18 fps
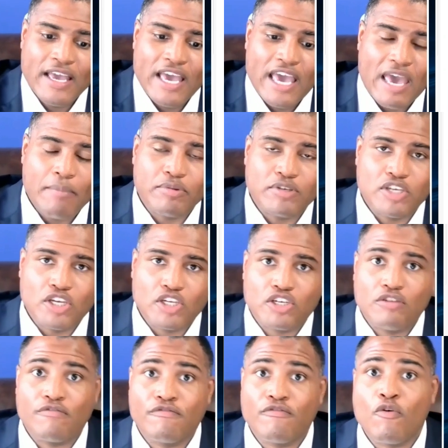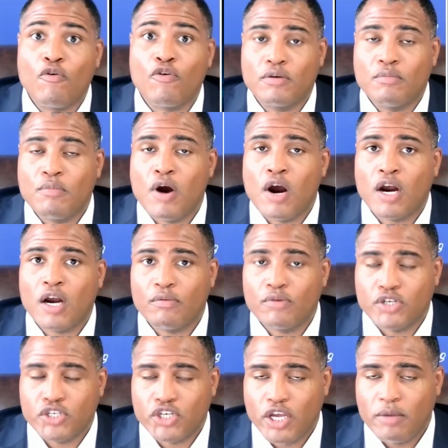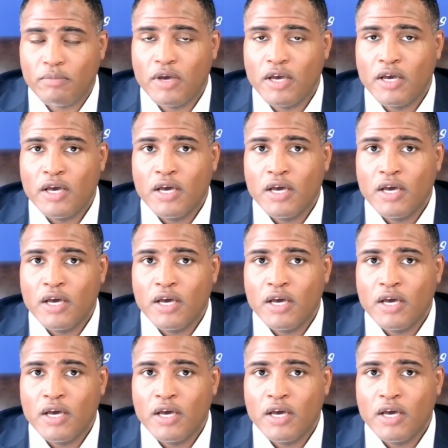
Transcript: and position for the market regime.